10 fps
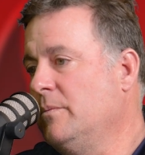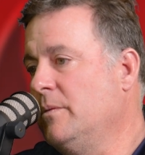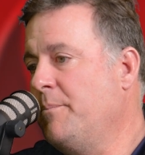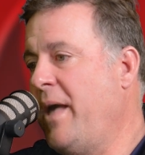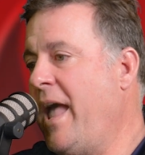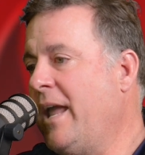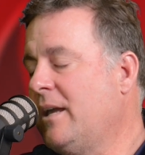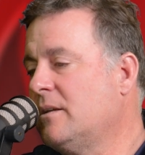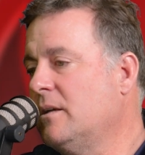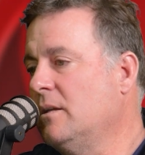the
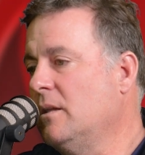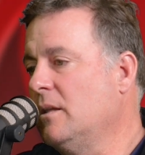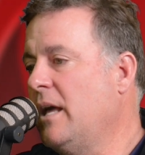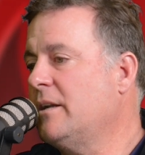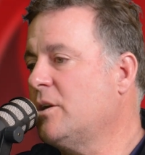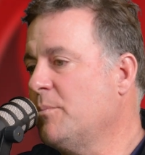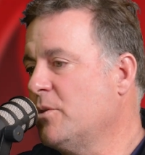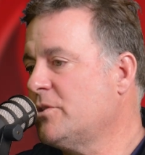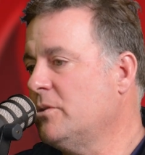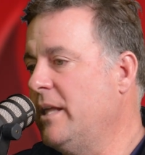bank. A lot of
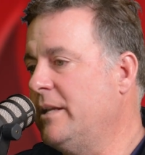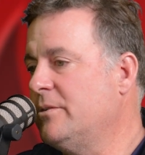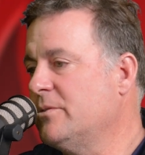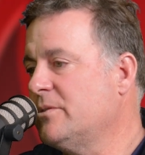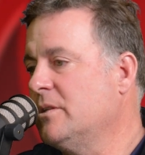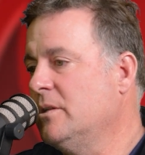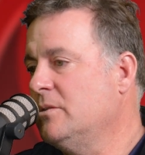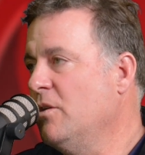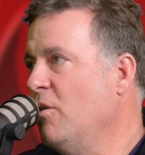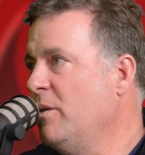commercial lenders
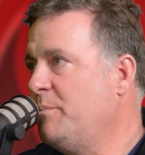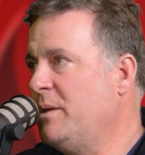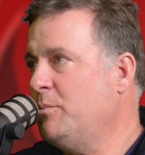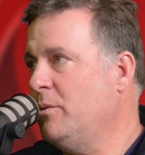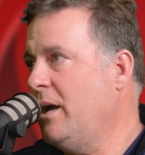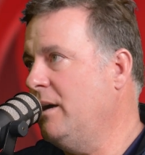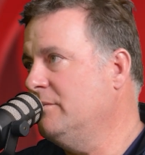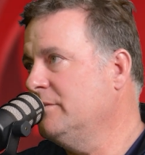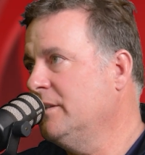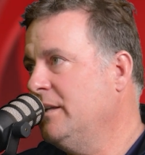know that people
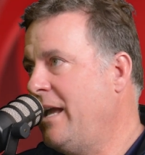have